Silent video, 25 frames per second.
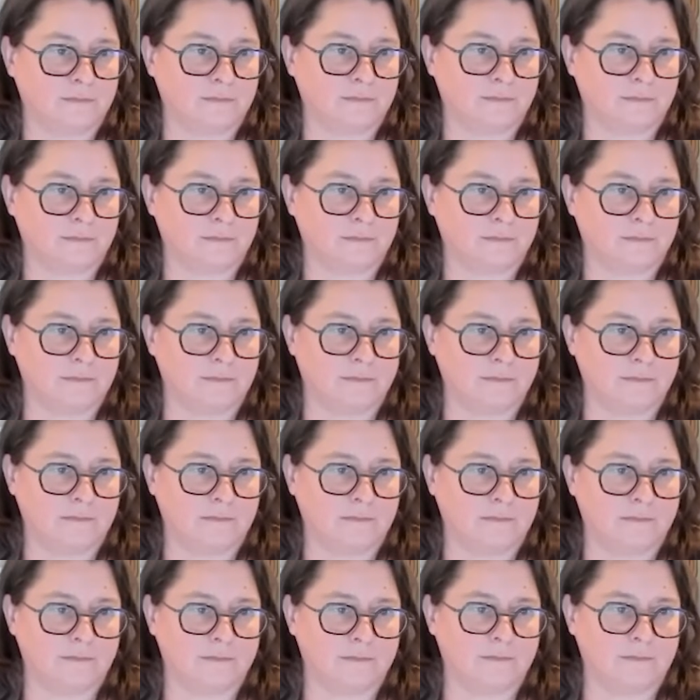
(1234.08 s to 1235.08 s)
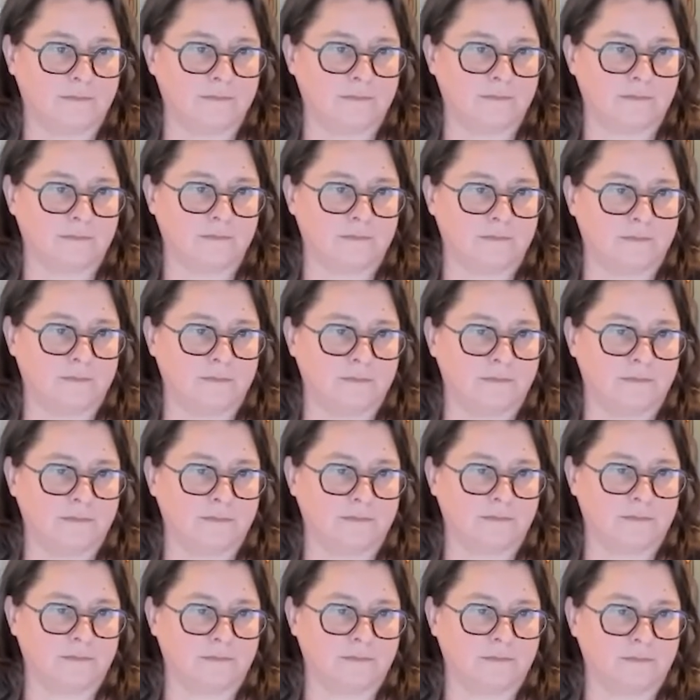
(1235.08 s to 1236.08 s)

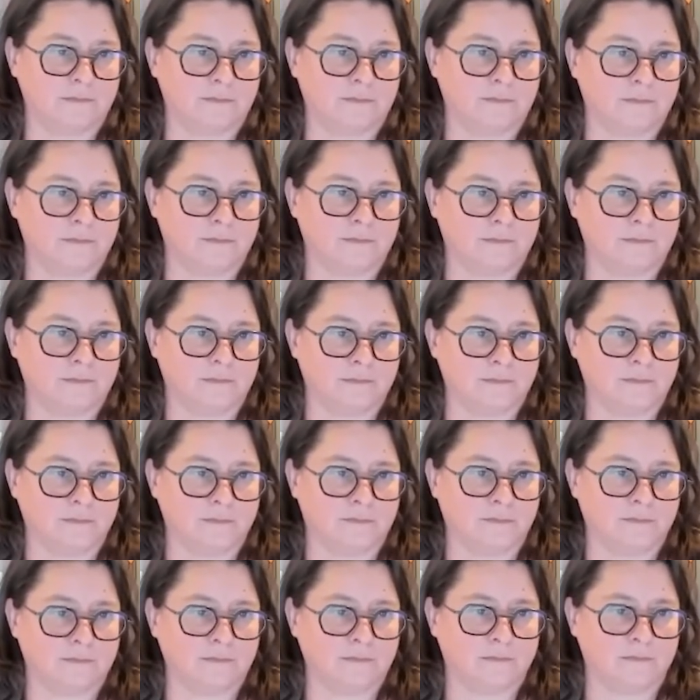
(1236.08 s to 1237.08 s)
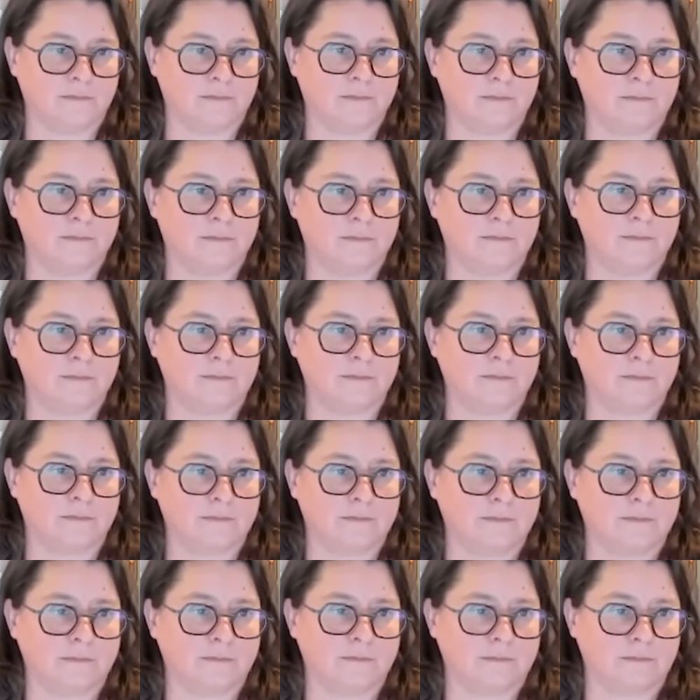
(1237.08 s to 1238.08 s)

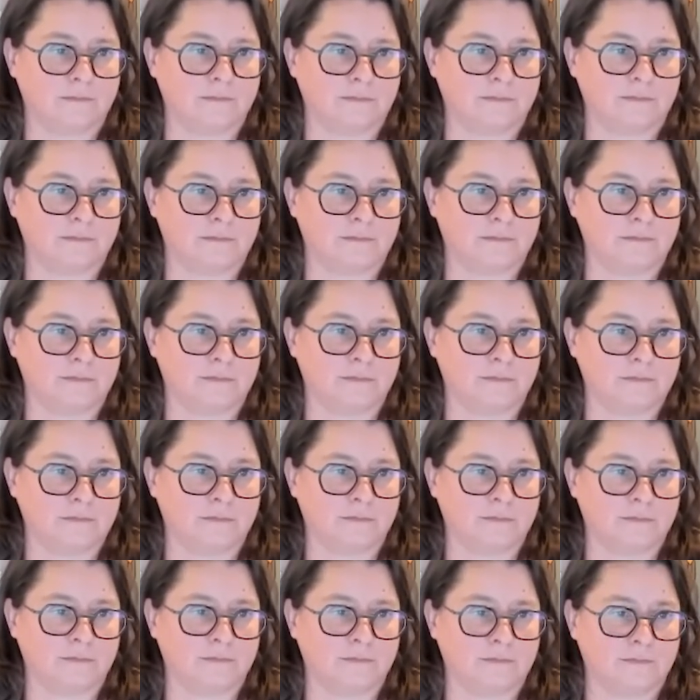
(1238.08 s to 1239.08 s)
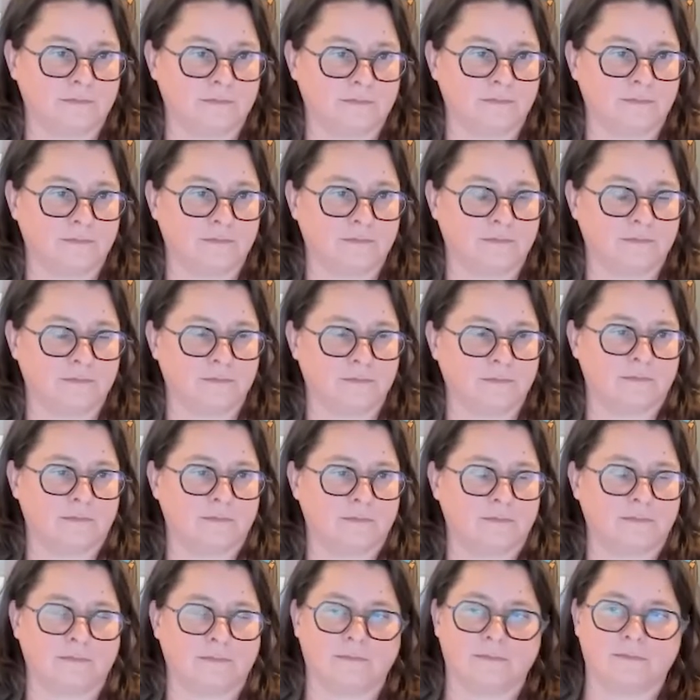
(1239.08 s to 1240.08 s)

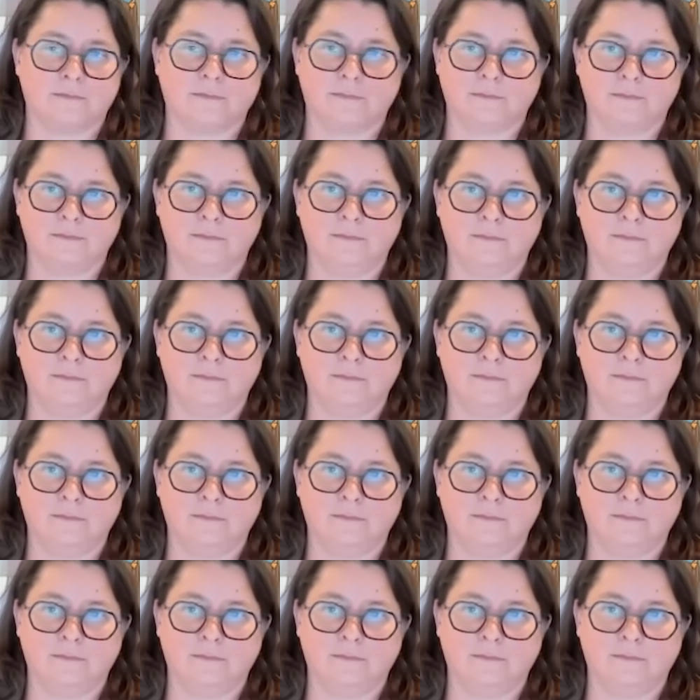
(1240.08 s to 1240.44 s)
(not speaking)